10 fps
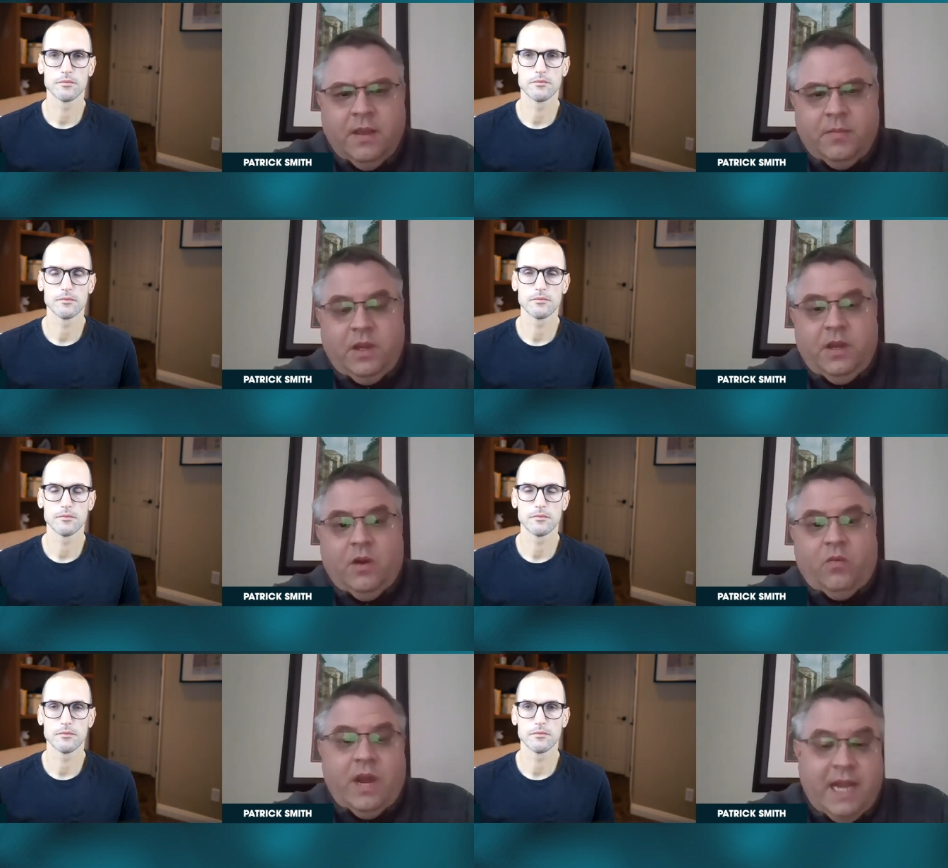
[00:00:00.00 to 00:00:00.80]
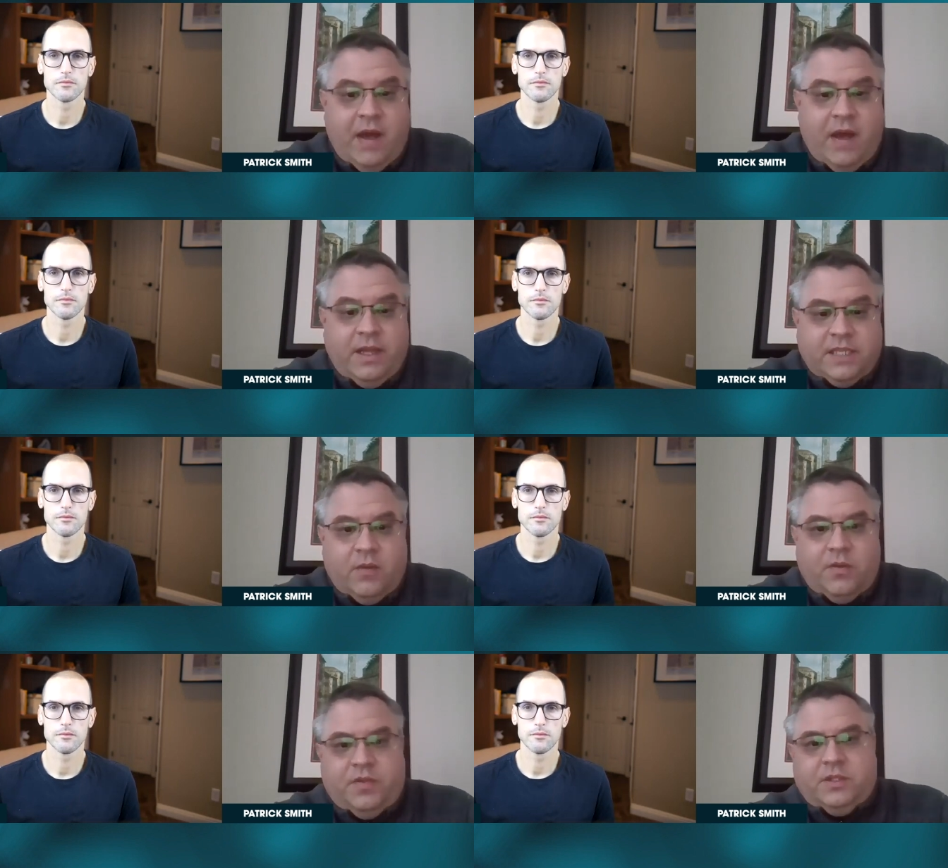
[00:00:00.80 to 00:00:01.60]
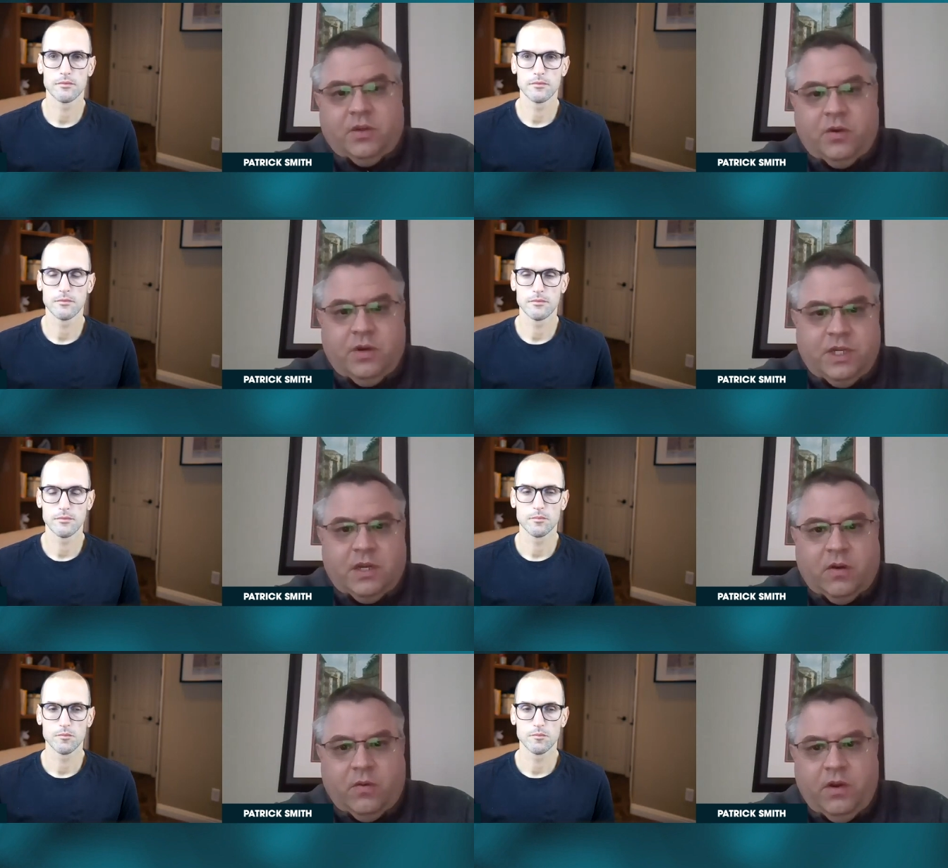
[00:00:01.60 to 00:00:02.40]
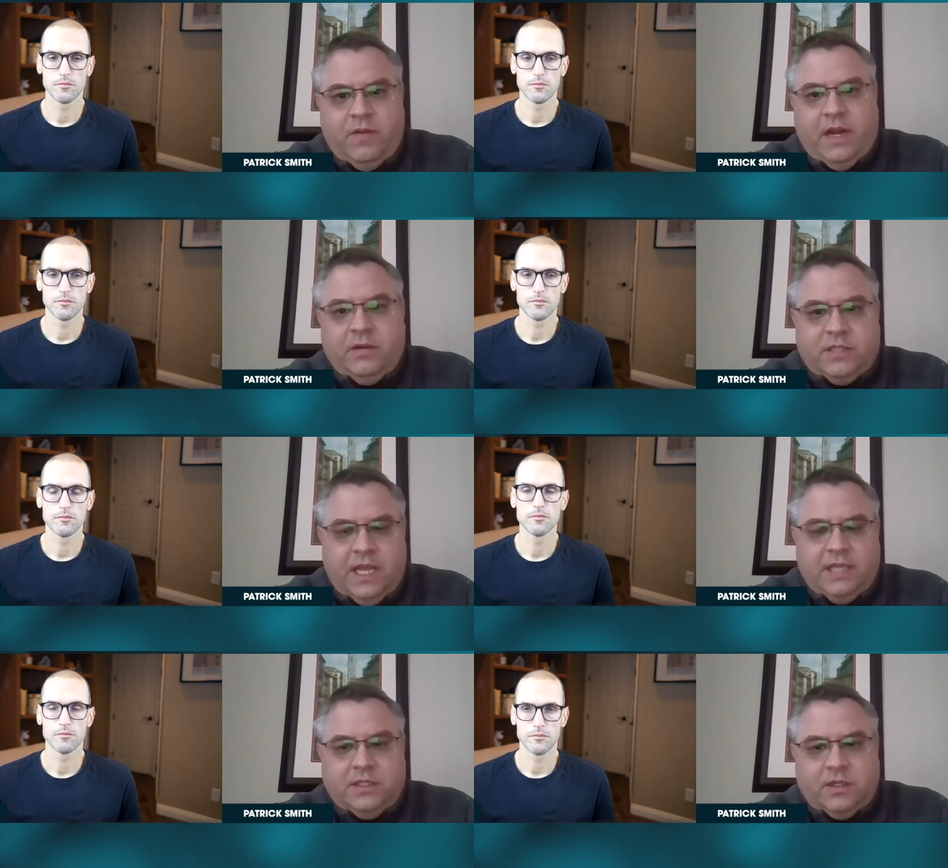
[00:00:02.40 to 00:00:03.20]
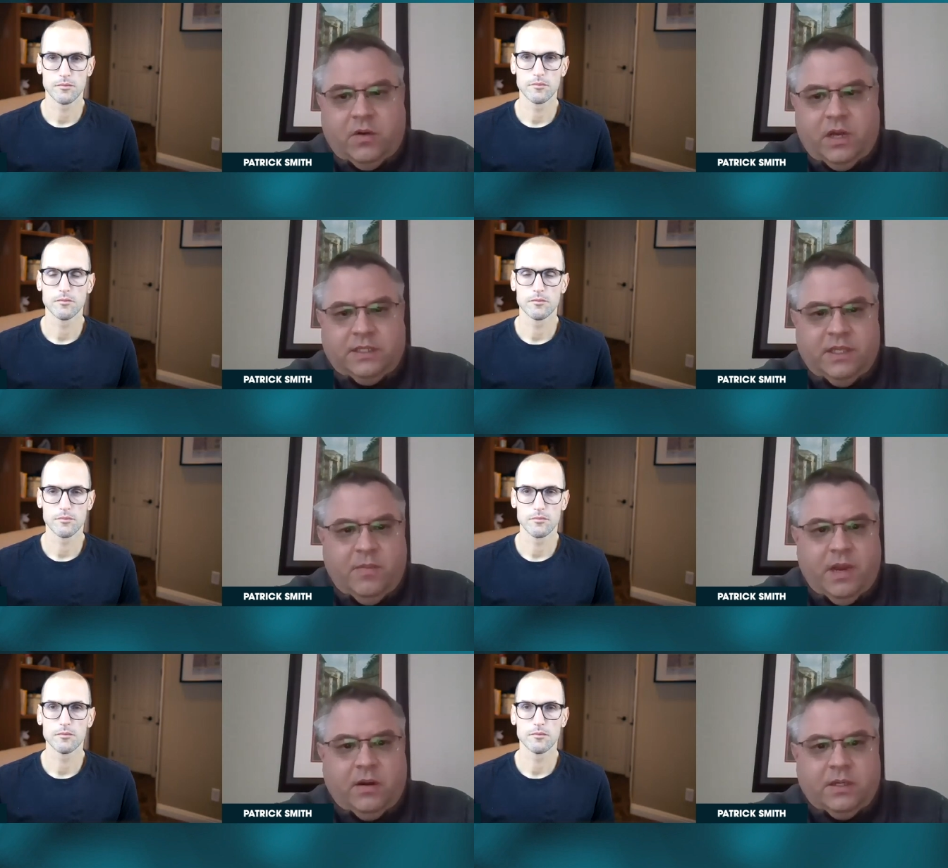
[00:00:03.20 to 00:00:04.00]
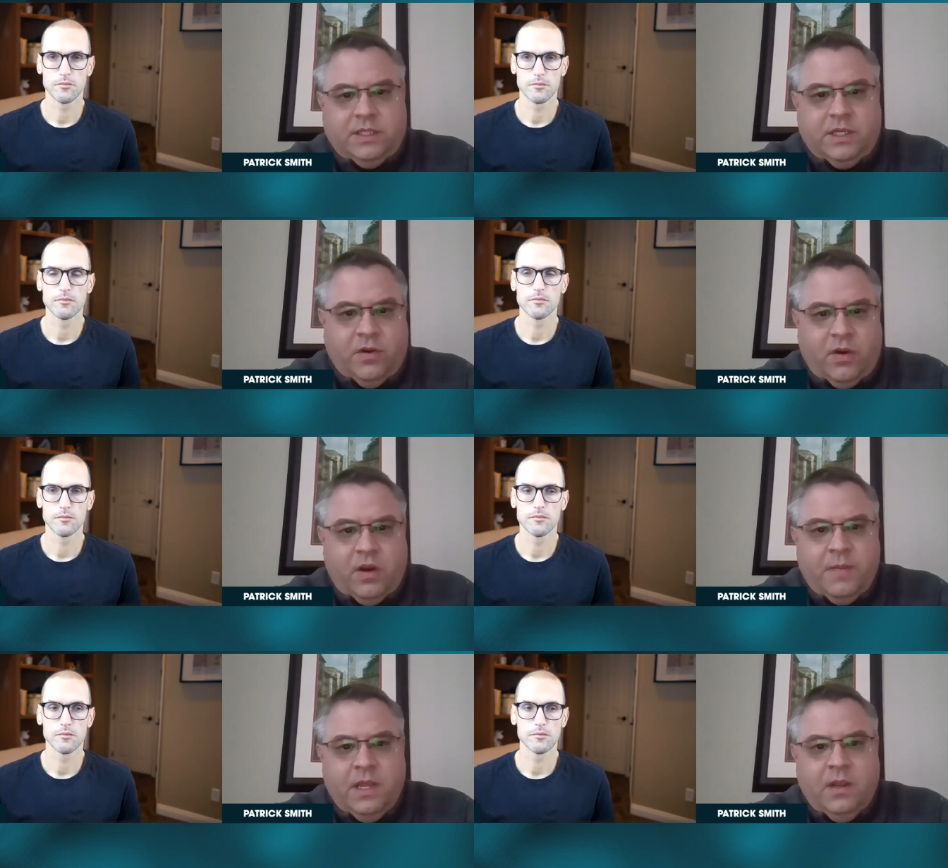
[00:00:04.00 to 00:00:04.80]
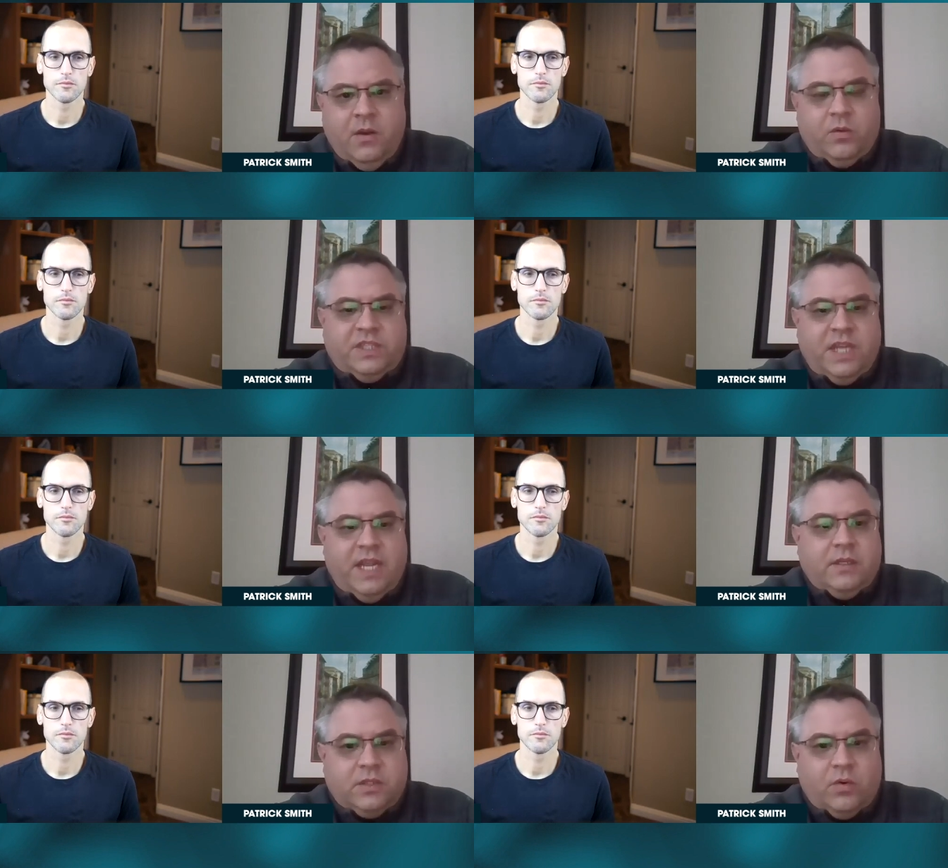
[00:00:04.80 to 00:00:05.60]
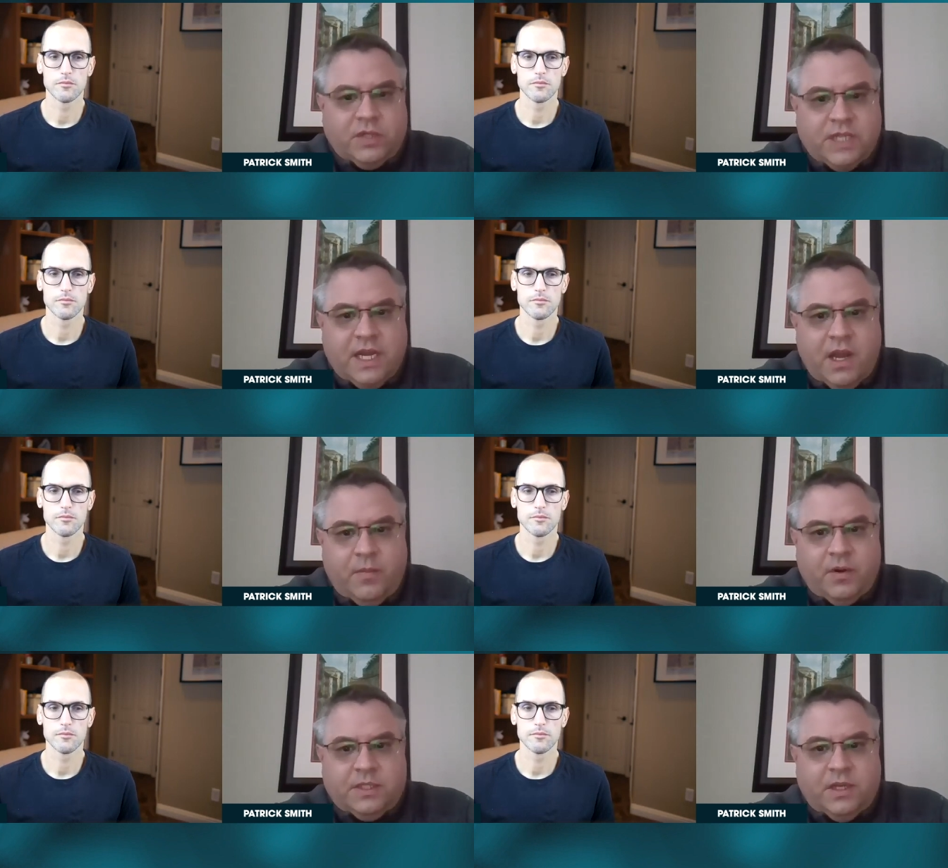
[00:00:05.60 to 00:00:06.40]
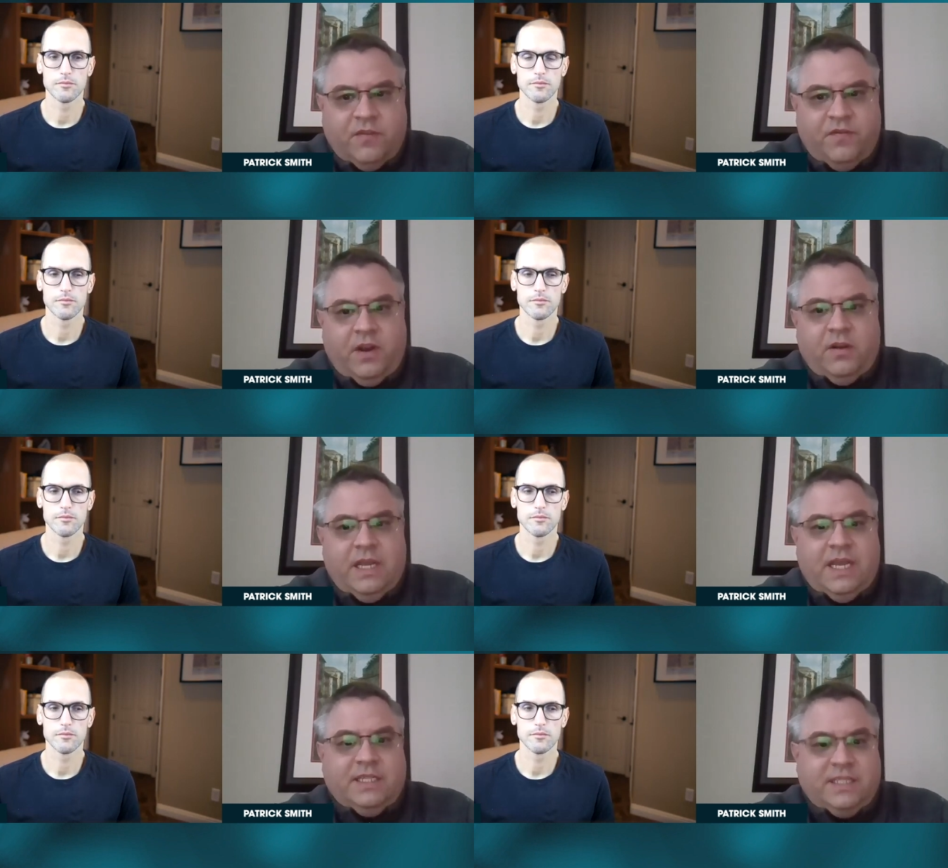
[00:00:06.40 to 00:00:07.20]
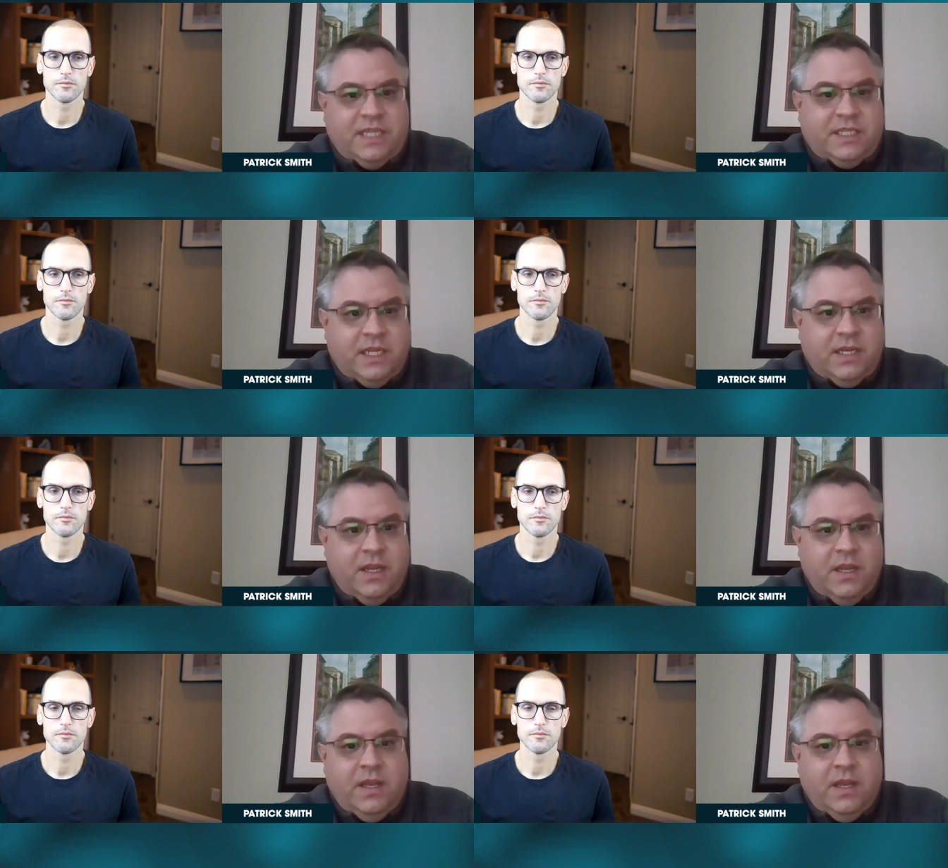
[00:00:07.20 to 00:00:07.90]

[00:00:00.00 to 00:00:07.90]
Speaker 1: But you know, right now I'd say with the surge in coronavirus cases across the Americas and Europe, we're seeing sourcing numbers that are fairly consistent